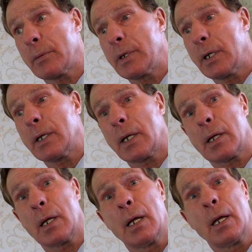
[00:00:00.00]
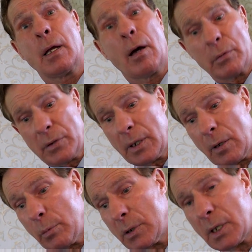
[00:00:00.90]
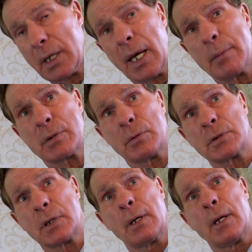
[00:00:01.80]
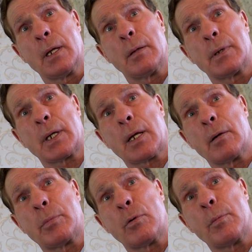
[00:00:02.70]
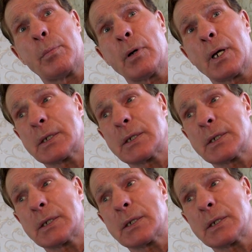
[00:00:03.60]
They went, yeah, and I wanted the capsules, but they brought a bottle.